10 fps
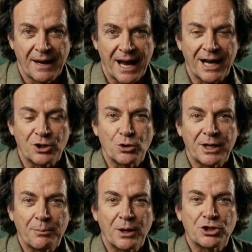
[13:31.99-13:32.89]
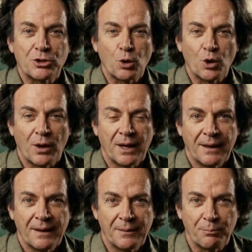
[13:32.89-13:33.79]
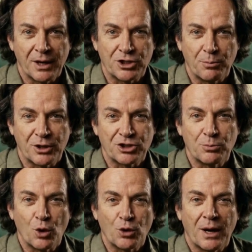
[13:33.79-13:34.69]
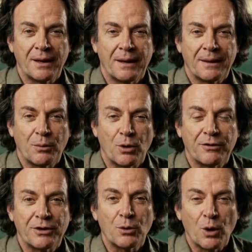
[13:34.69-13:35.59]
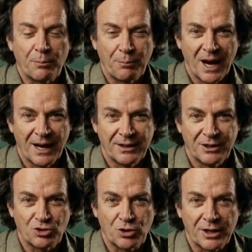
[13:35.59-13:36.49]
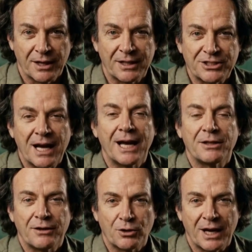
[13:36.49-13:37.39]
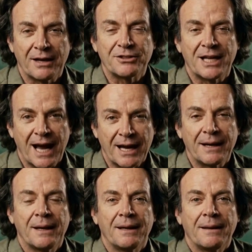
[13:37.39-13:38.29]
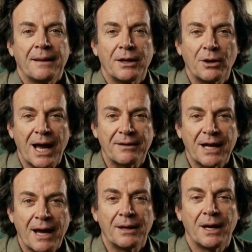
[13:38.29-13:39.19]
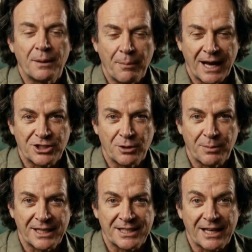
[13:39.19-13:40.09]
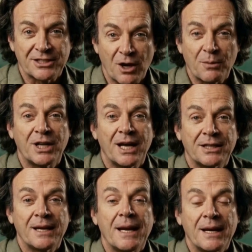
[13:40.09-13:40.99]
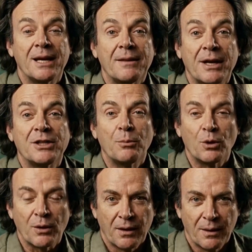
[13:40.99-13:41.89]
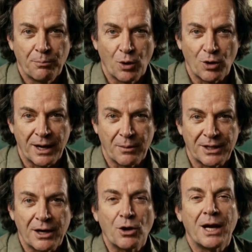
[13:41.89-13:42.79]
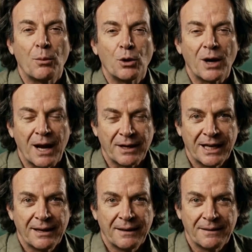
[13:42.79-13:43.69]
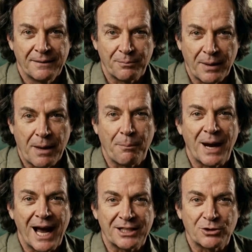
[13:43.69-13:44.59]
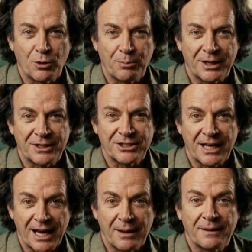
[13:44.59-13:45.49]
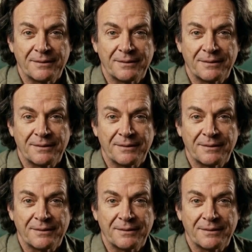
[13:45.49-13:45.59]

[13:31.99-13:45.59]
Actually much smaller, much smaller, roughly 1 part in a trillion the size of a grain of sand. You'd have to have an unimaginably dense object, invisible, pulling with incredible gravity, but the mass would be the same.